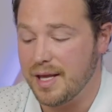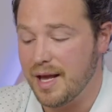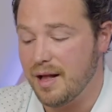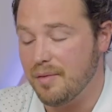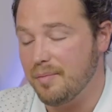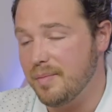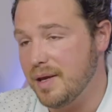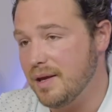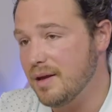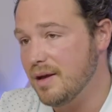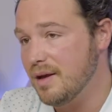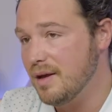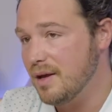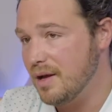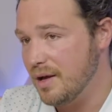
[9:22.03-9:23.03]
helped me
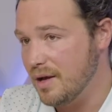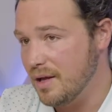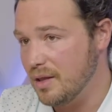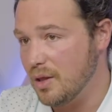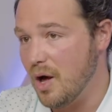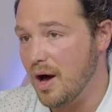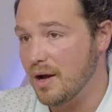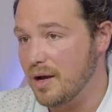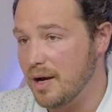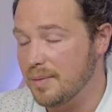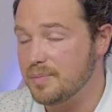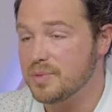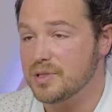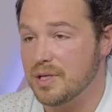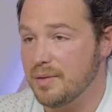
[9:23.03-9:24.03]
uh, lock
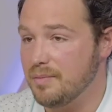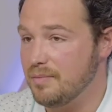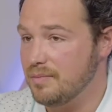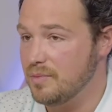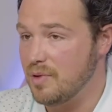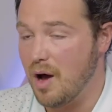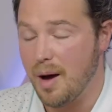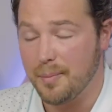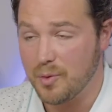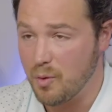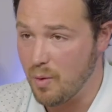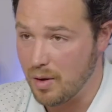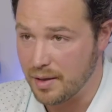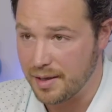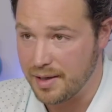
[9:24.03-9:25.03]
up some top
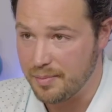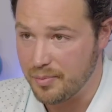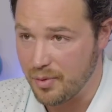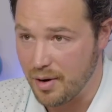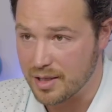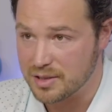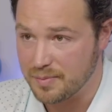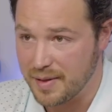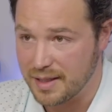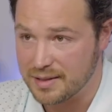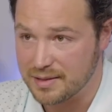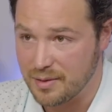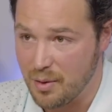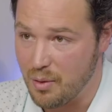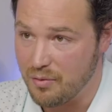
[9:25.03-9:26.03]
quality
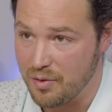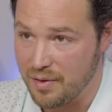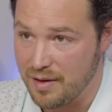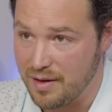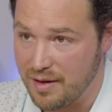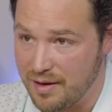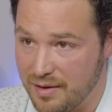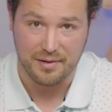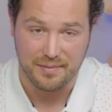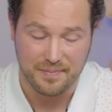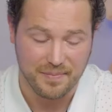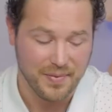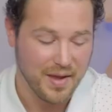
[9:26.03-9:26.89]
prospects over the year,